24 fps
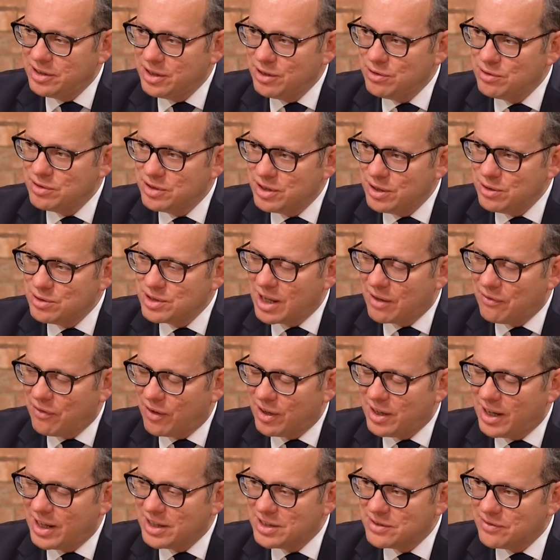you
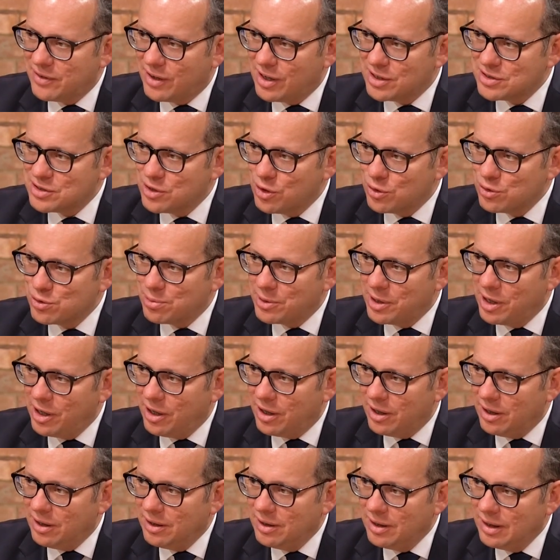self-identify as an entrepreneur?